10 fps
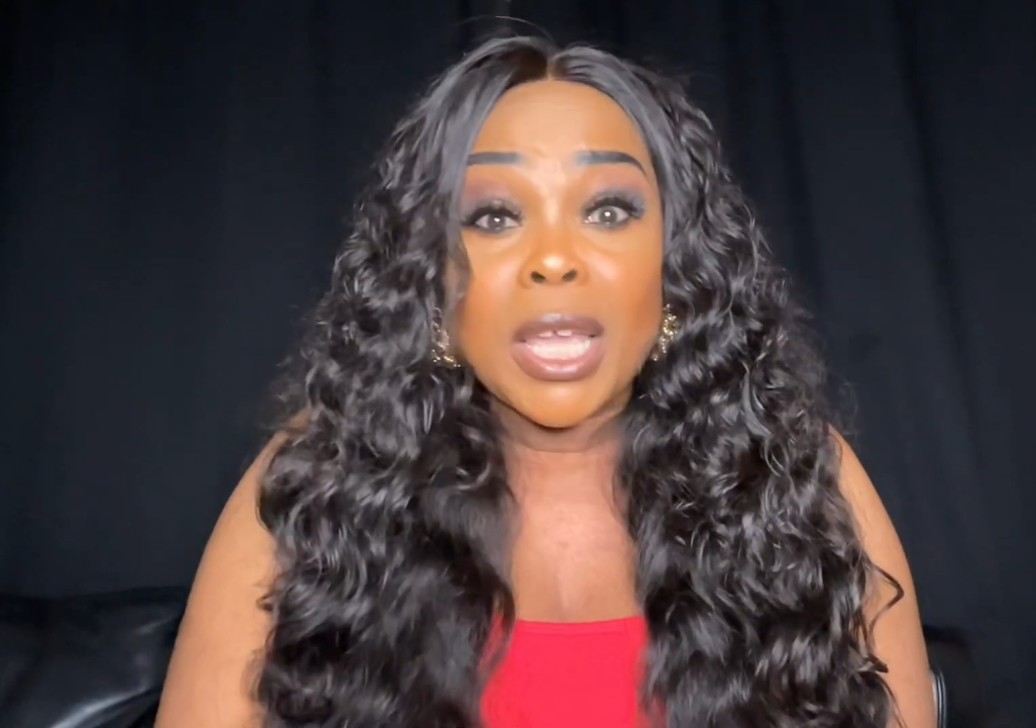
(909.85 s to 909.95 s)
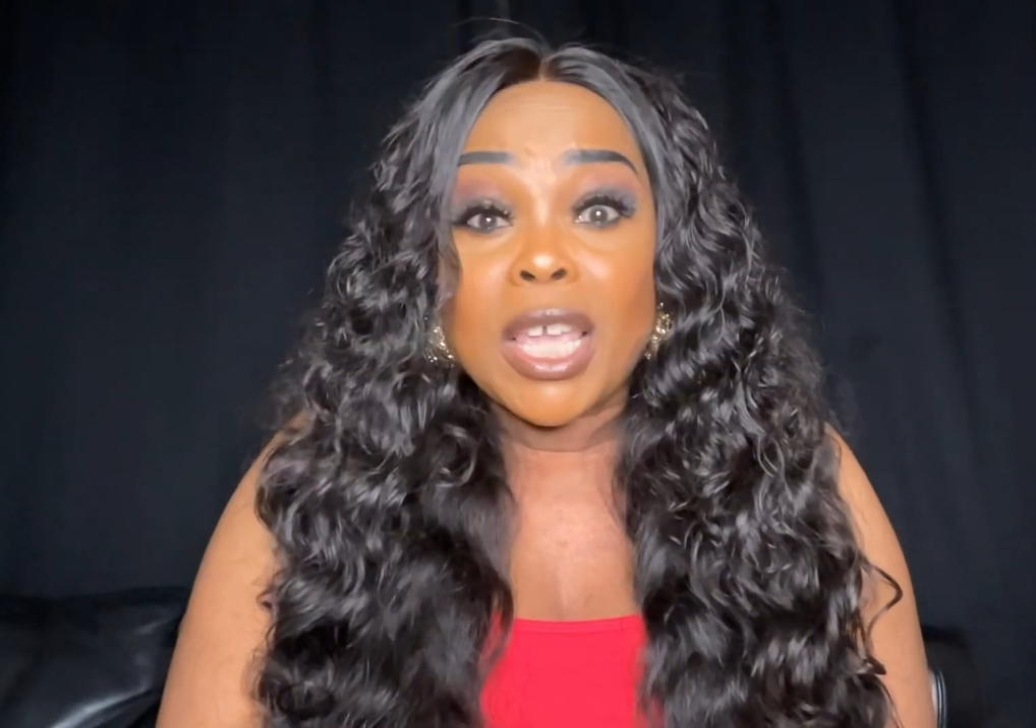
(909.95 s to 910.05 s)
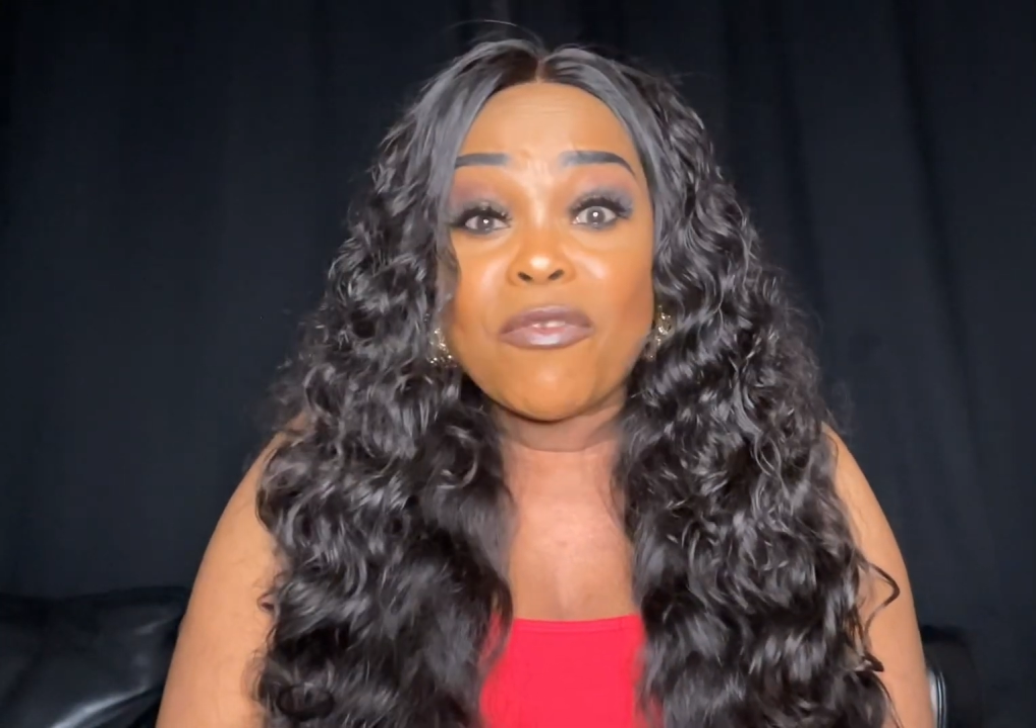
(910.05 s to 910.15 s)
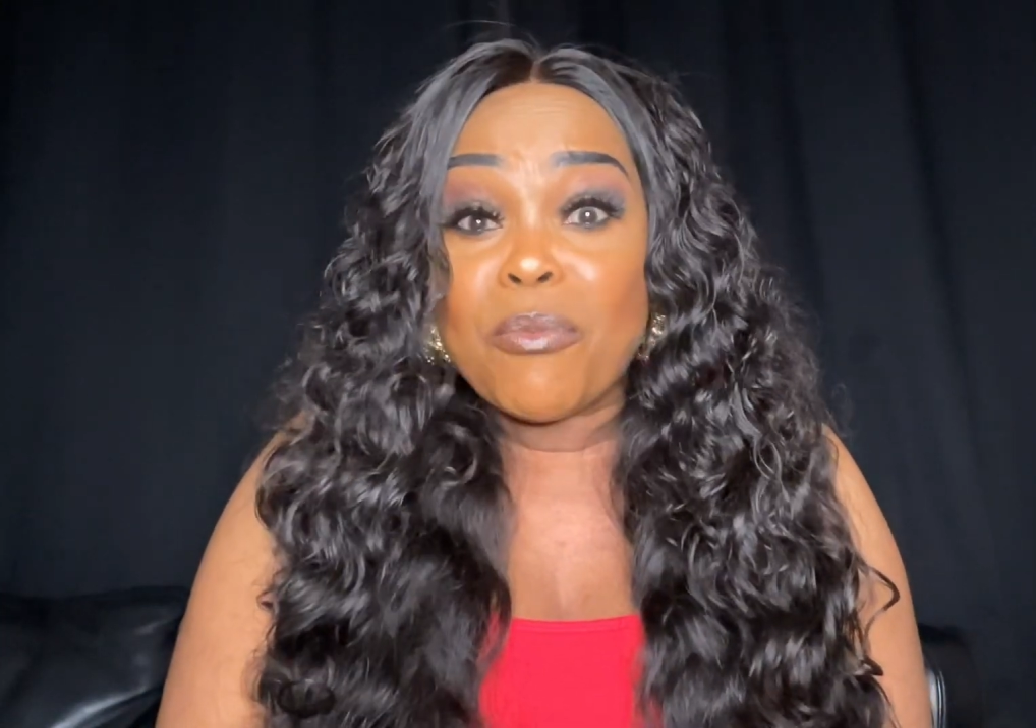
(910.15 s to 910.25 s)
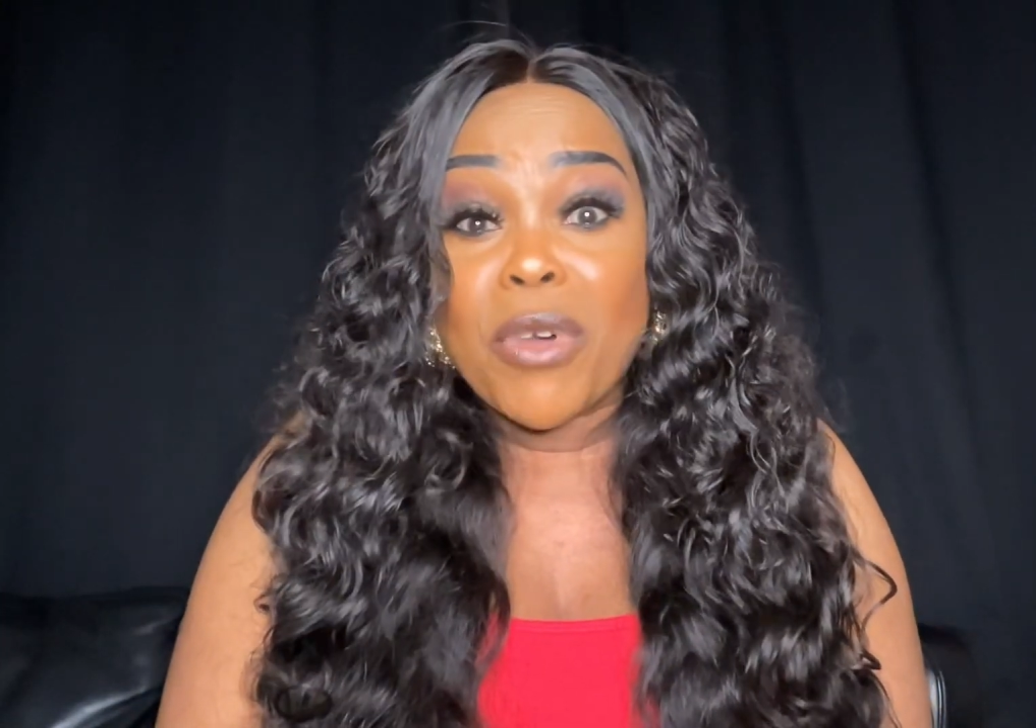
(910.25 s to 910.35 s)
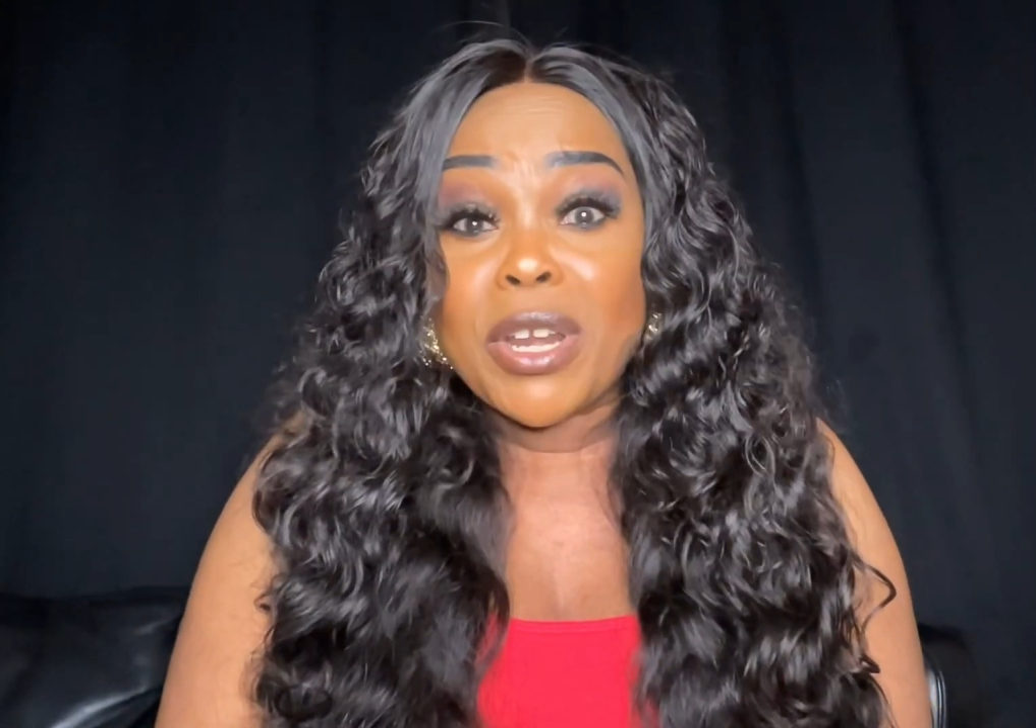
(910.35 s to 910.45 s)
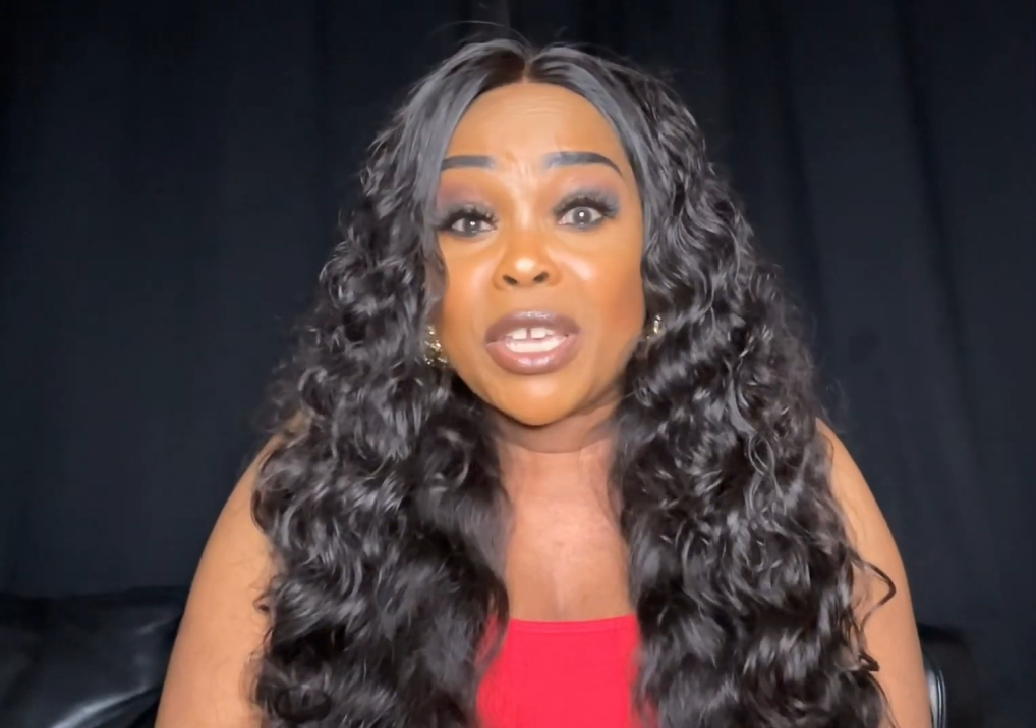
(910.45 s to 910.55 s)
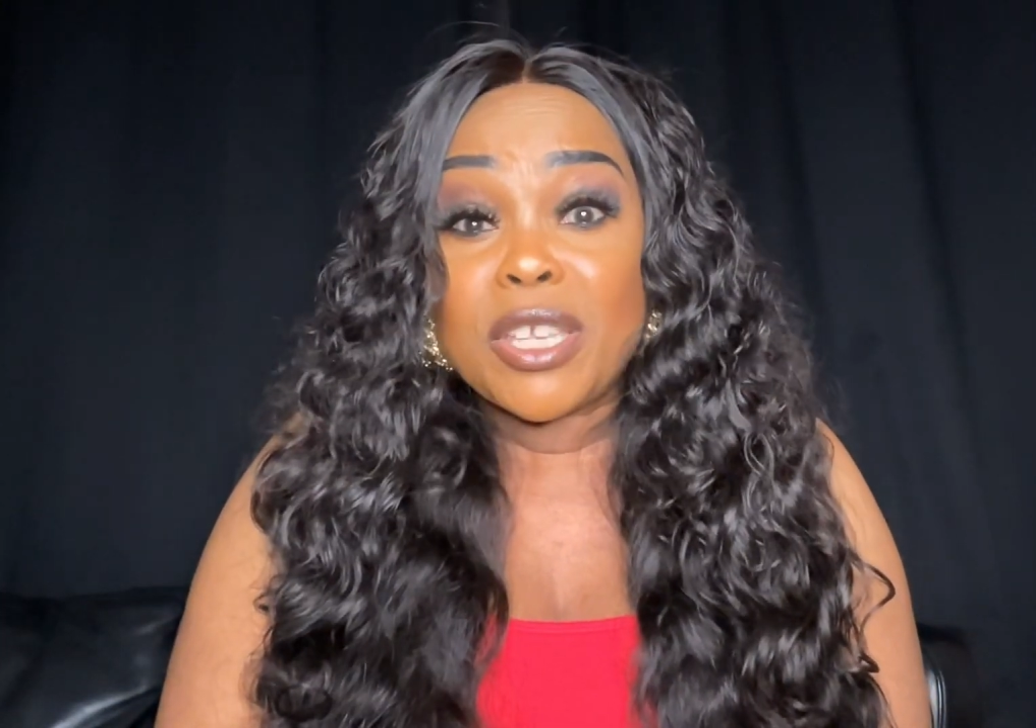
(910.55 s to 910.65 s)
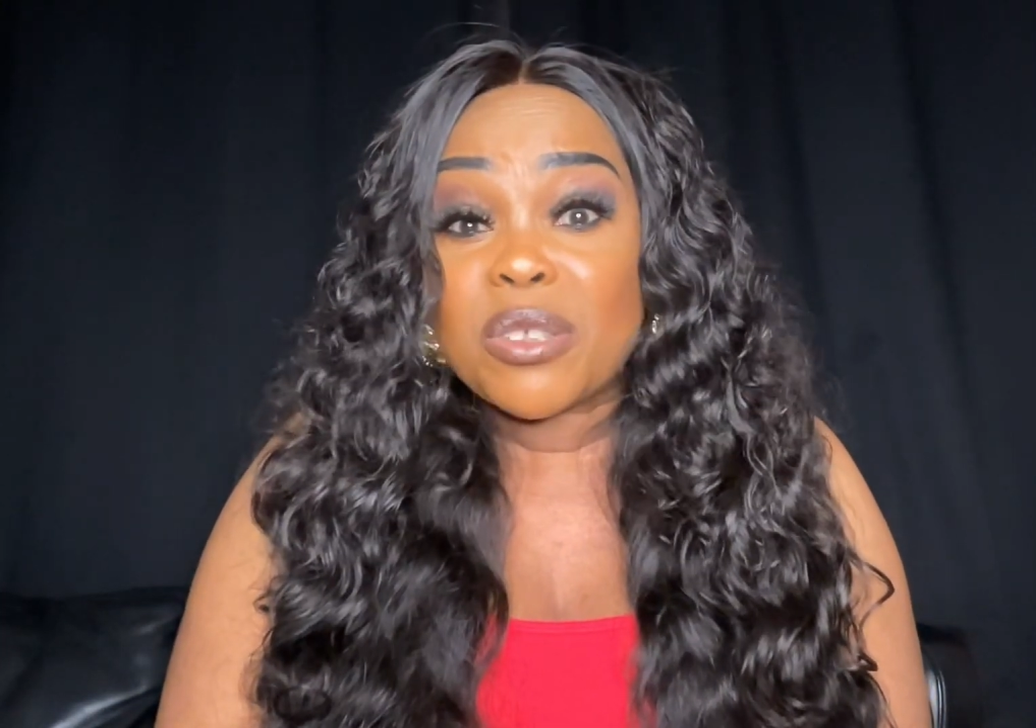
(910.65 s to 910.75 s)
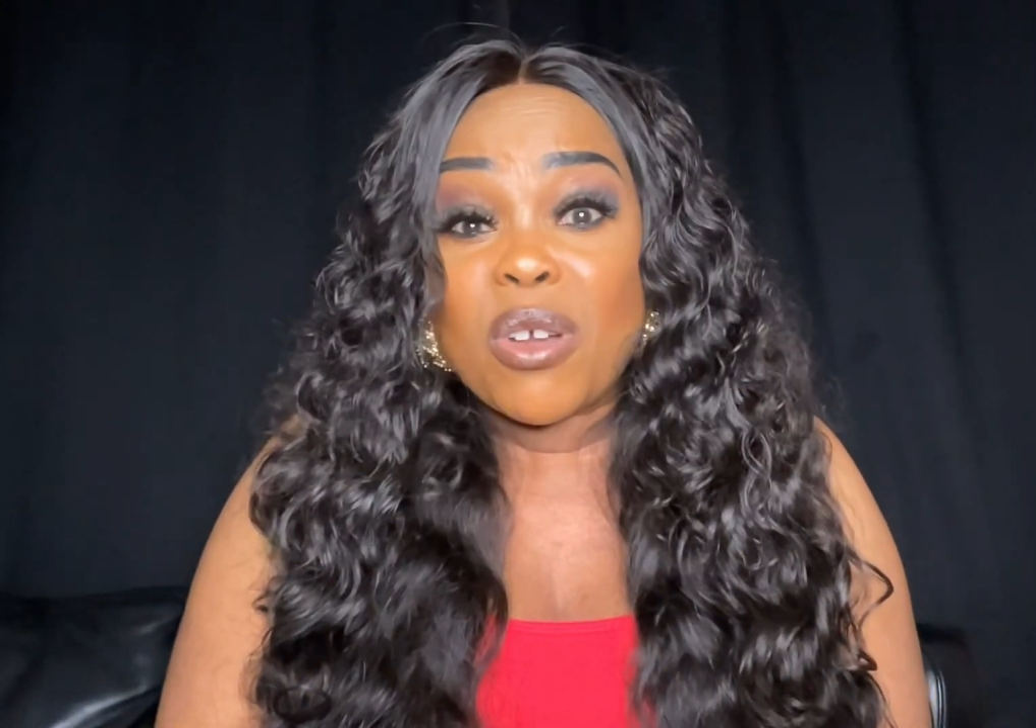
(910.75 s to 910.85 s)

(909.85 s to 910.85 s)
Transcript: If money is